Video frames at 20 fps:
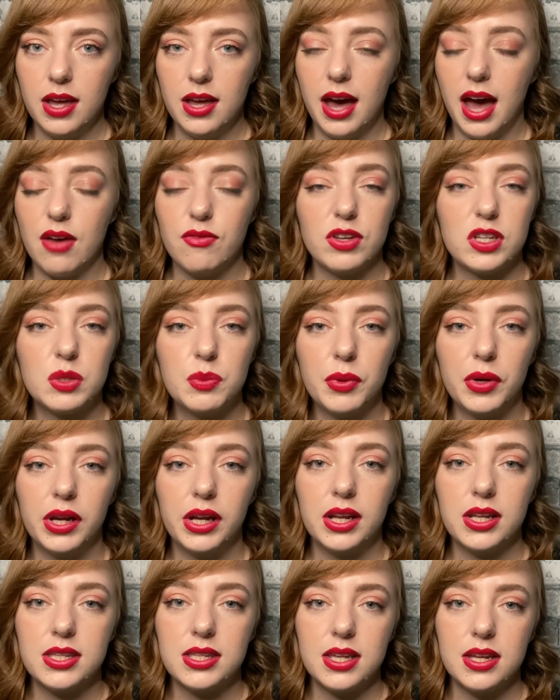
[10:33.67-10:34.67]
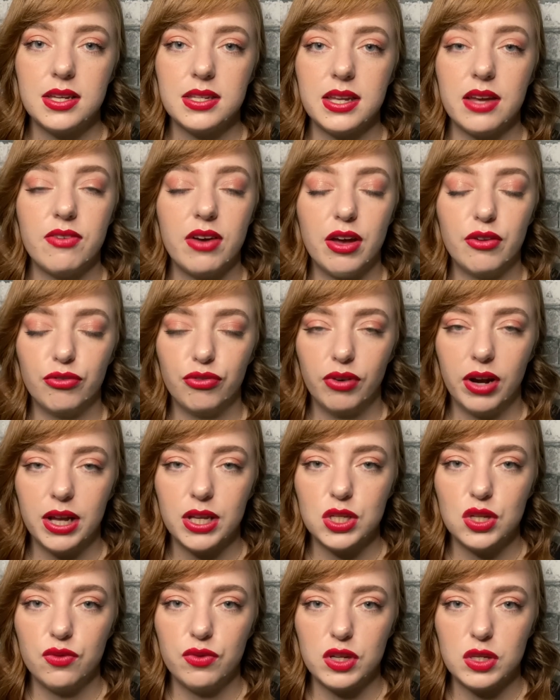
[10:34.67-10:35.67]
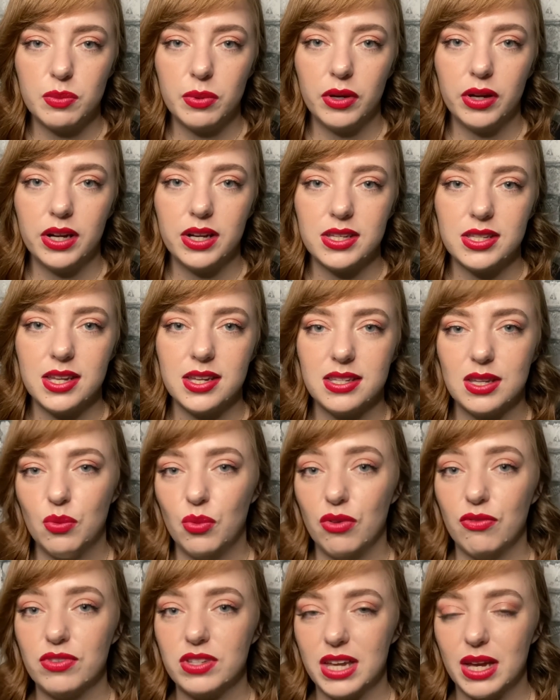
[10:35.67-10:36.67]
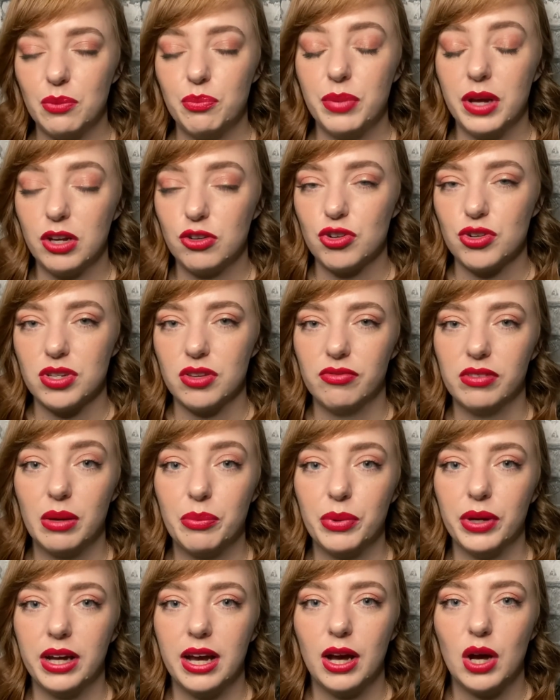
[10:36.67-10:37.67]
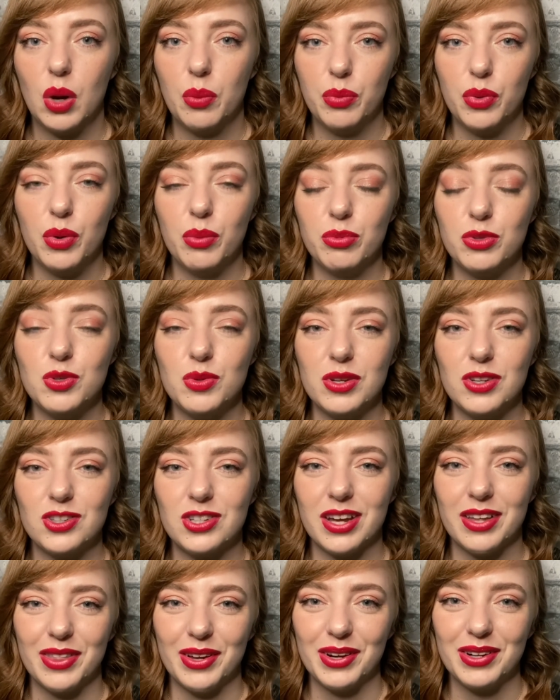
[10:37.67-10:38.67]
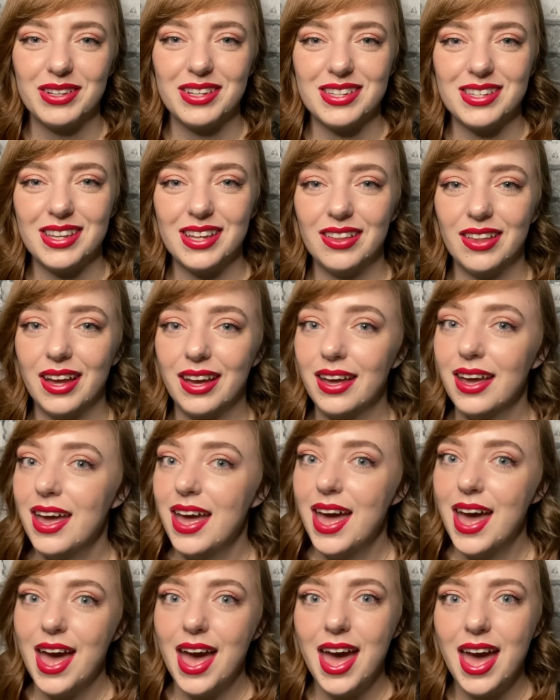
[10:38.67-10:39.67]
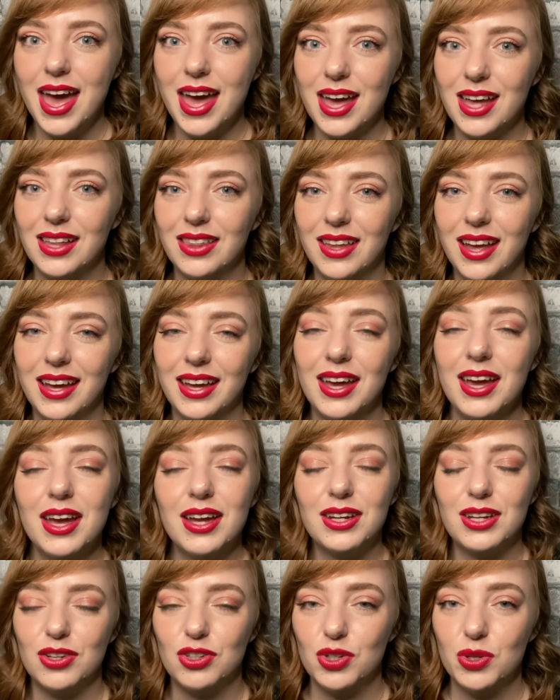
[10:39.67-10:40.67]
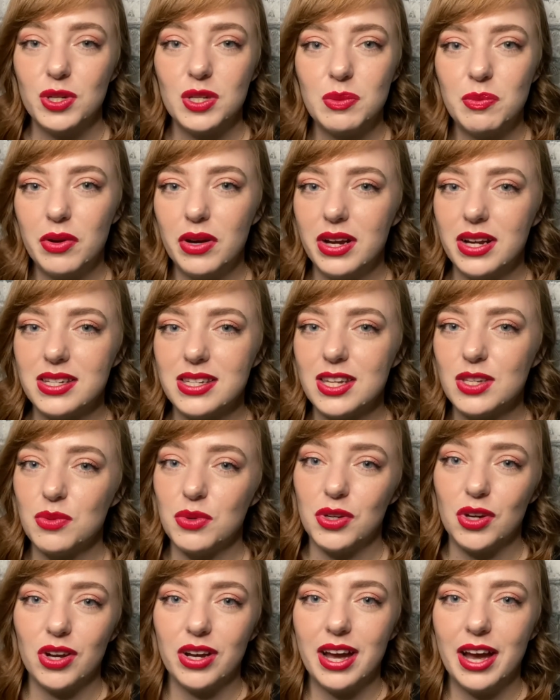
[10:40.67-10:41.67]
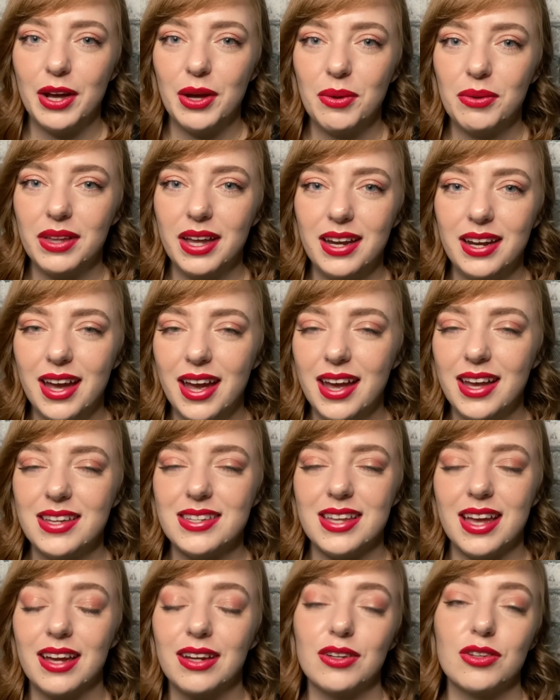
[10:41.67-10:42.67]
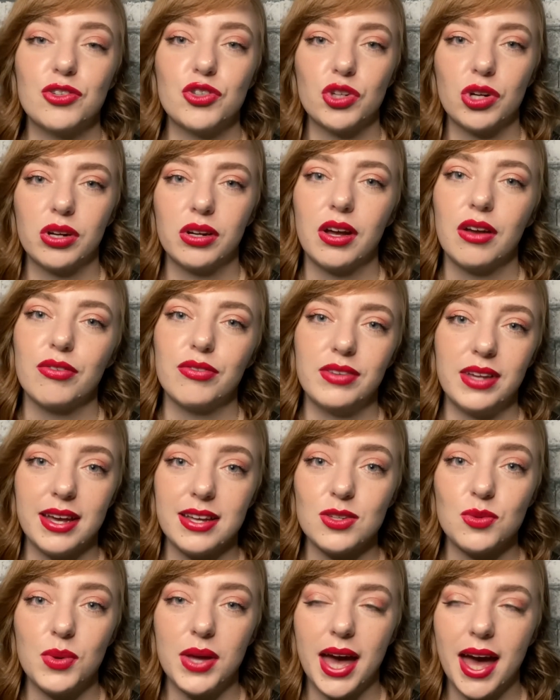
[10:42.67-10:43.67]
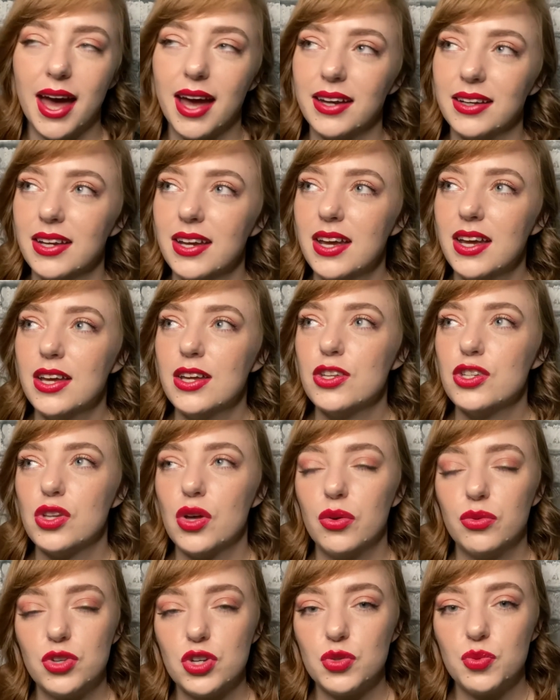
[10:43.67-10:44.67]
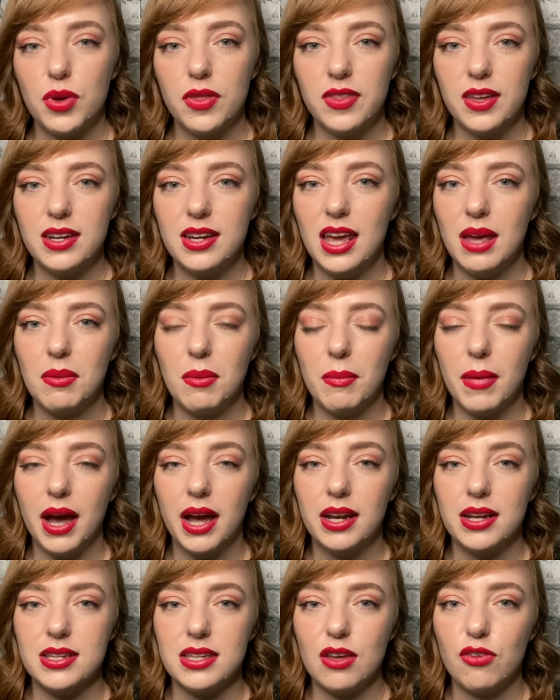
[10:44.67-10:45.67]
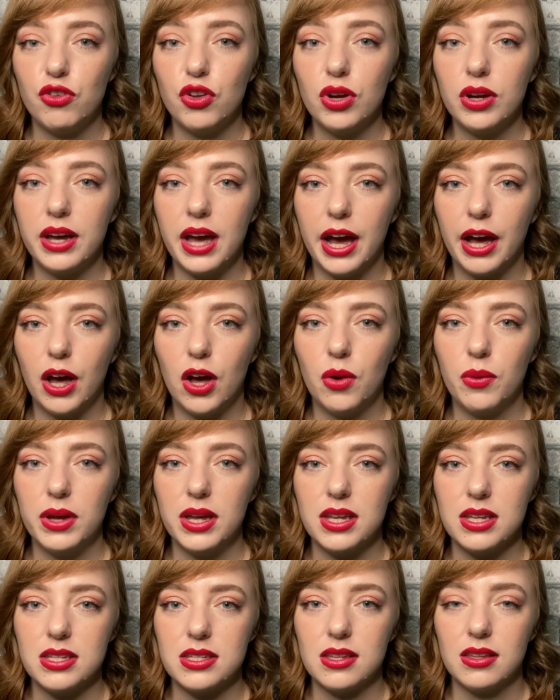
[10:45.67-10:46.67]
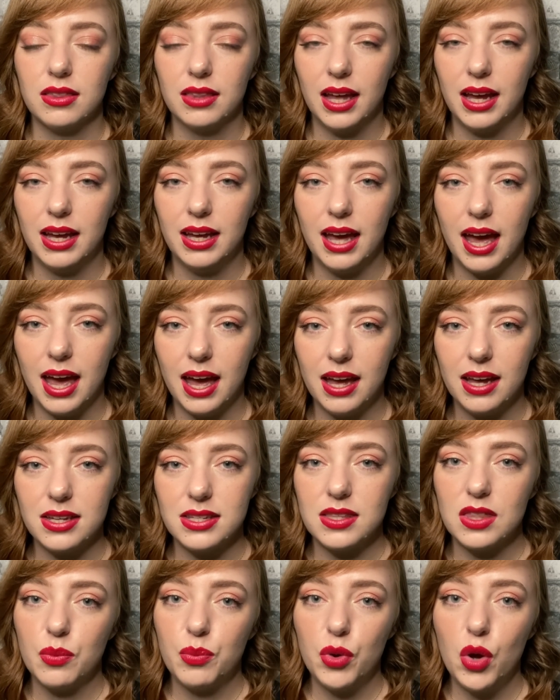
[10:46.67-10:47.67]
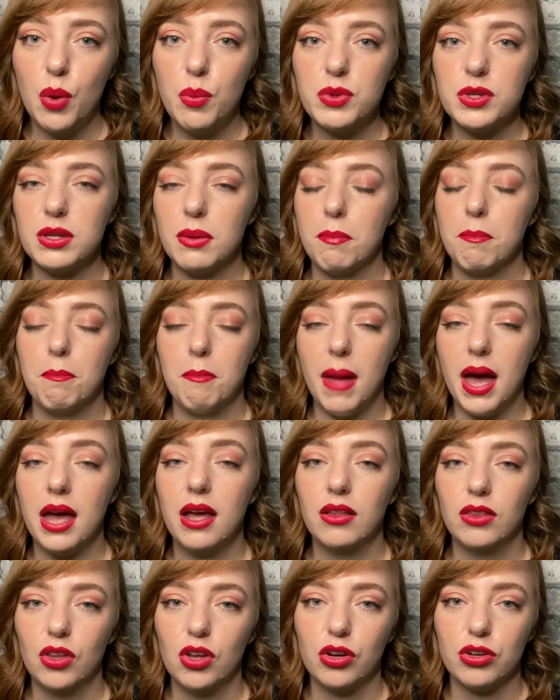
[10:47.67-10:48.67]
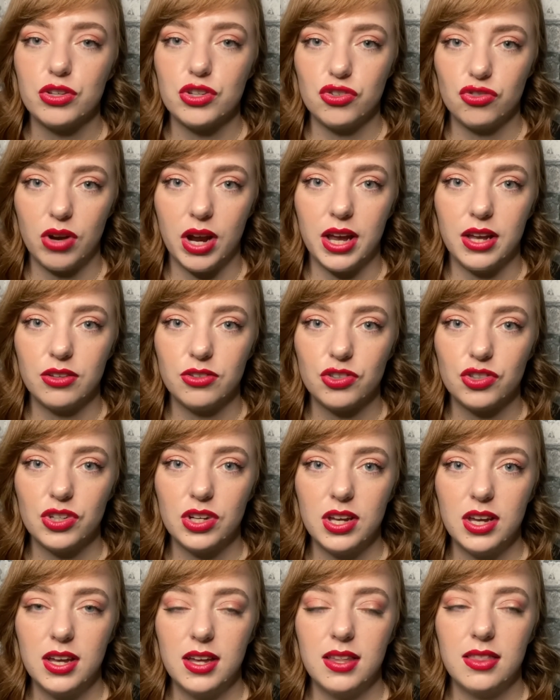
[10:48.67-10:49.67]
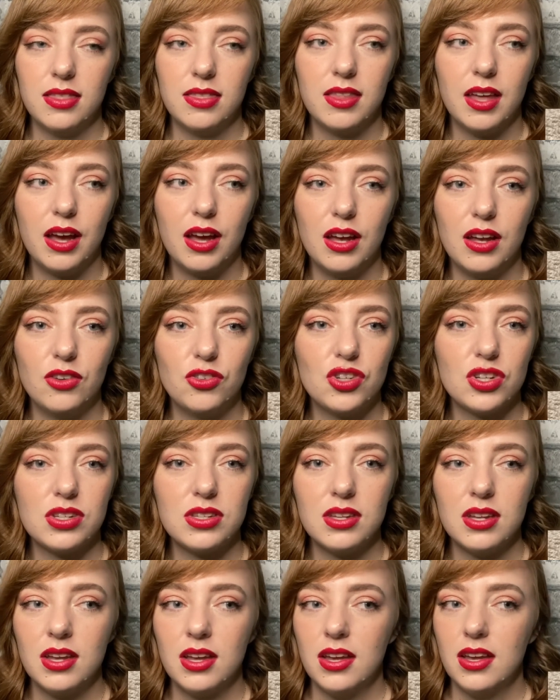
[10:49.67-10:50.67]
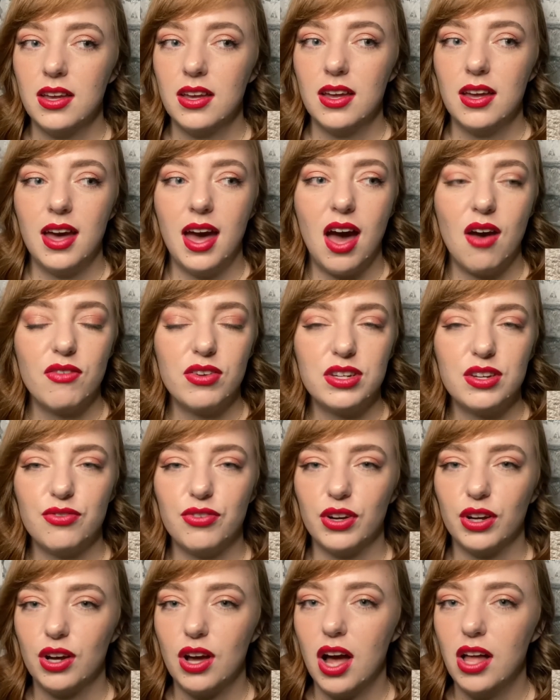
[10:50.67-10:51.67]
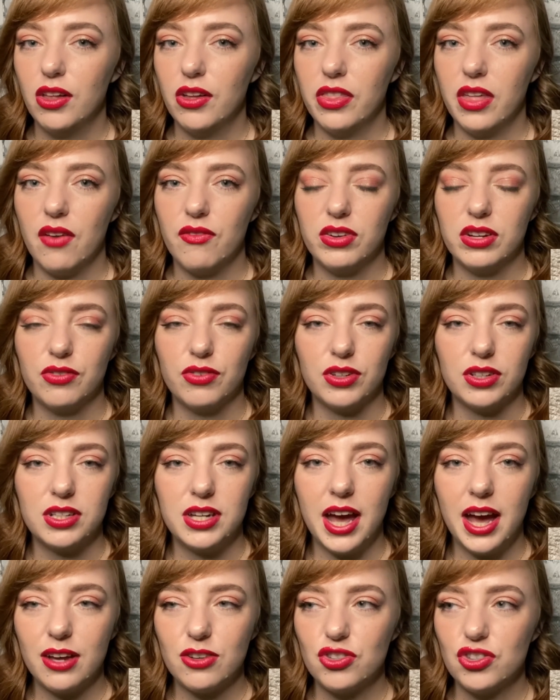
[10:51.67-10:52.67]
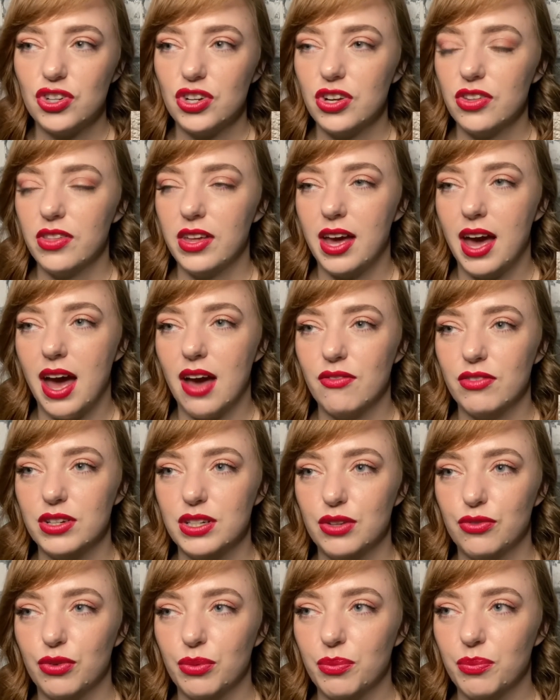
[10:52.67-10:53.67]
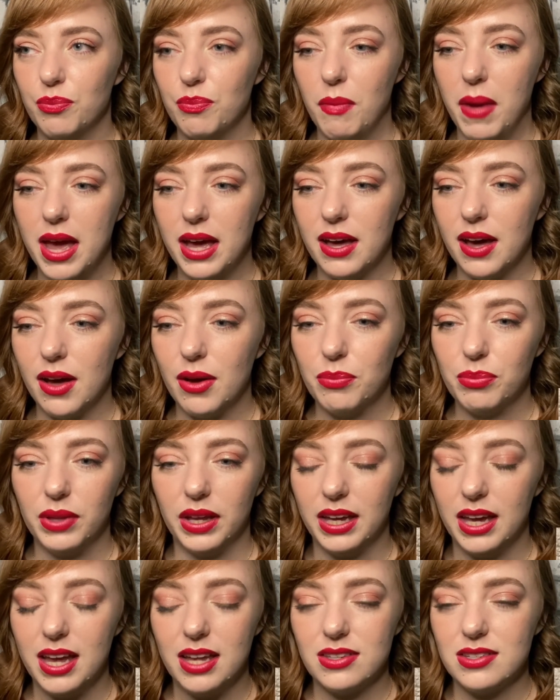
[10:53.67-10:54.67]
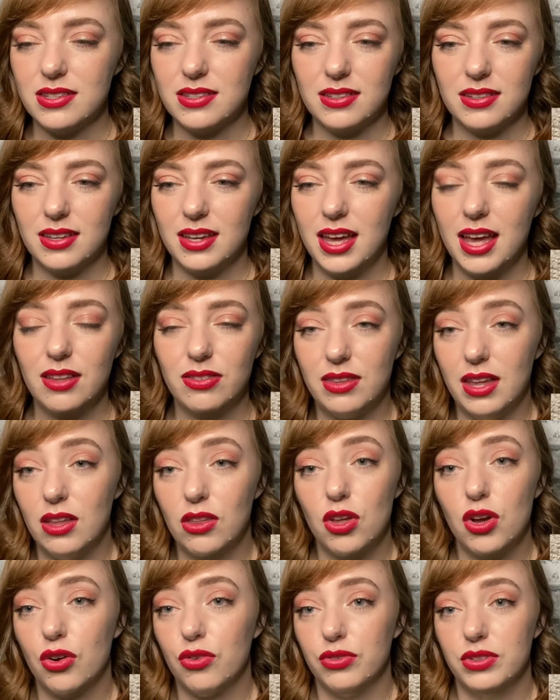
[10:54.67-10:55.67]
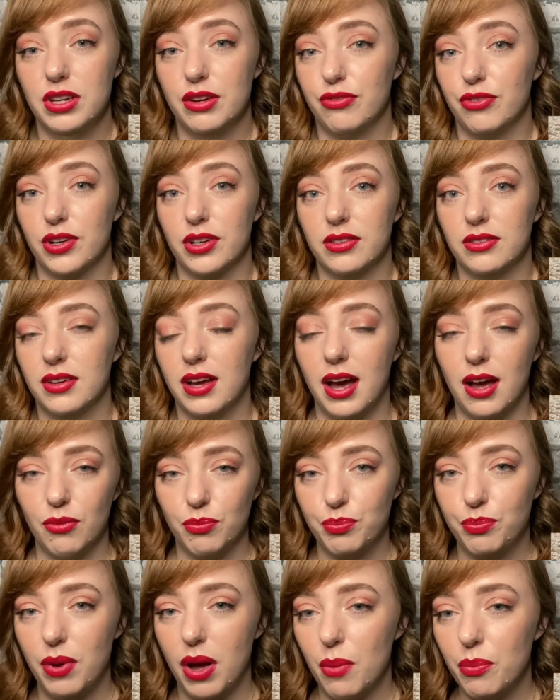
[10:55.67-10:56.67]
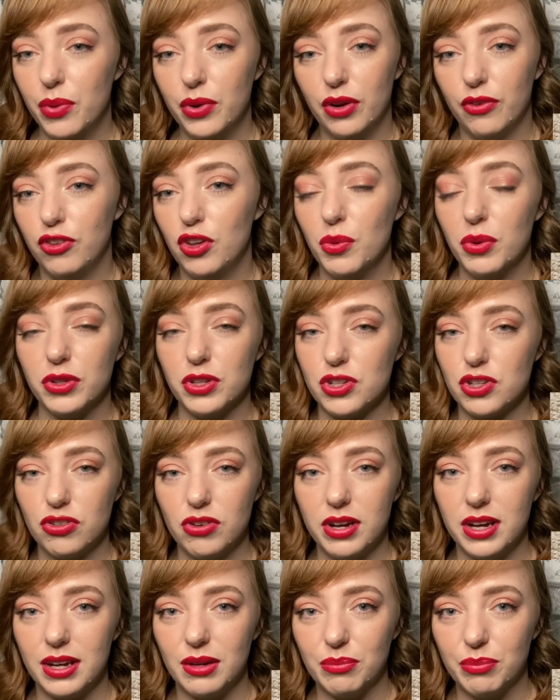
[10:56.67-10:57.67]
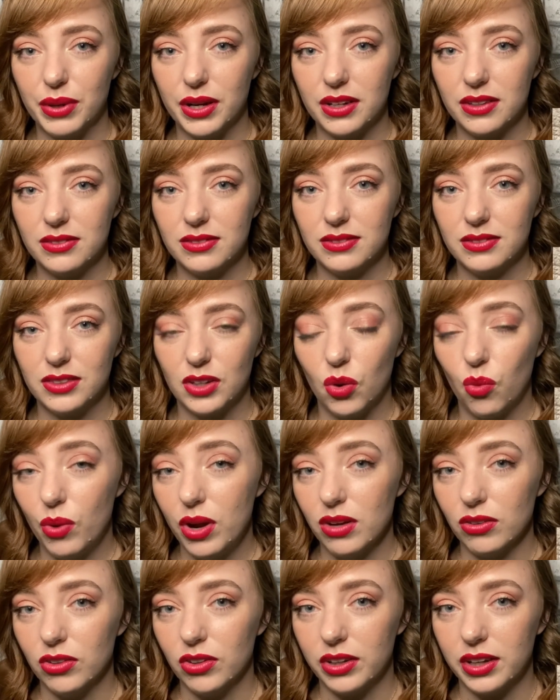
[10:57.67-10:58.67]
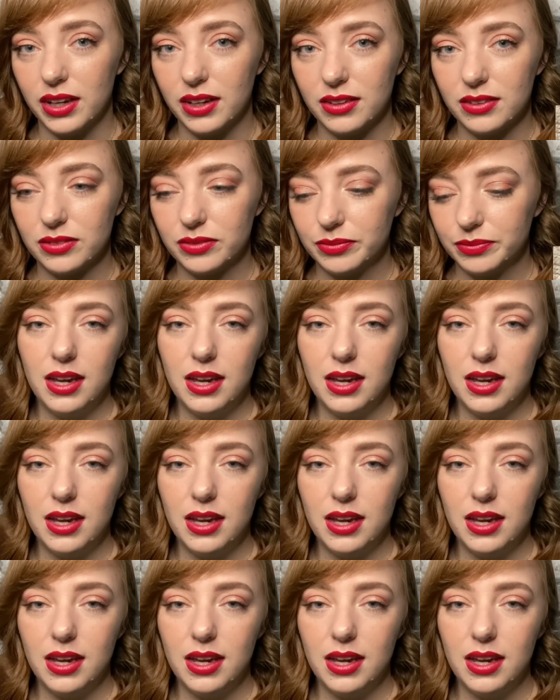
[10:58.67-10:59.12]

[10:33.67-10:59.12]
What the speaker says: I've experienced this, I've had friends who've experienced this, and we've sent pictures of leopard gecko poop to each other to see like, hey, like, did you experience this when your gecko laid eggs? And sure enough, yes, we had. So just one thing to keep in mind is if your gecko is laying eggs, the poops may look strange. They just have a different color, they have a different texture, they have a different makeup, like they look different. I'll put a few on the screen, but they're weird looking.